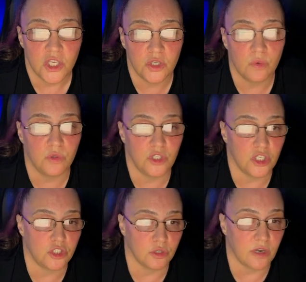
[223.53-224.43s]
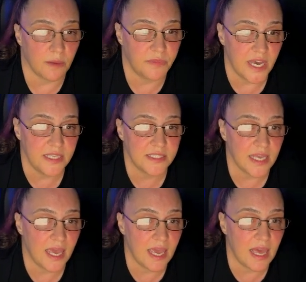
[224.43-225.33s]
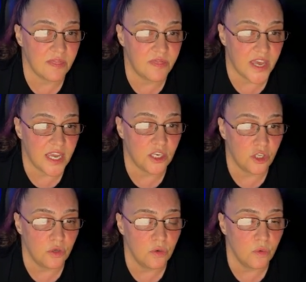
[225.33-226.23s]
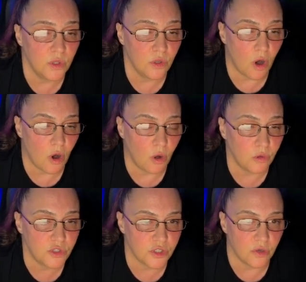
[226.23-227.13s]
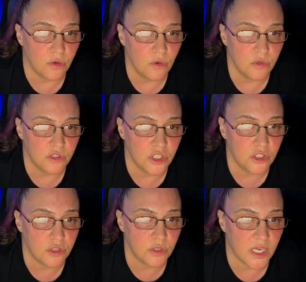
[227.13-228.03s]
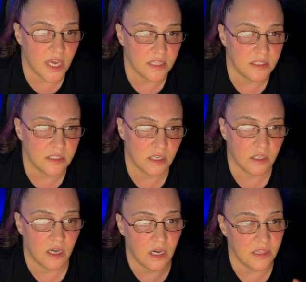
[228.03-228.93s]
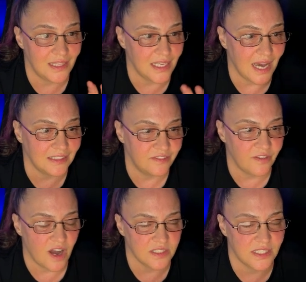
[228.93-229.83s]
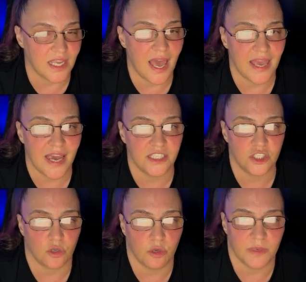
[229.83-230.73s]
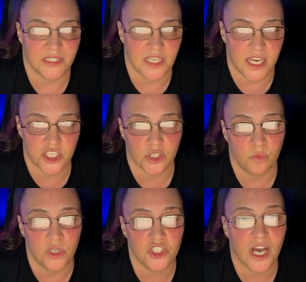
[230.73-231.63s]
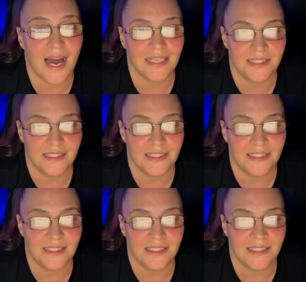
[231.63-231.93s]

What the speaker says: you will need to grab that, and then you will also need to get the advanced AI documentation, which I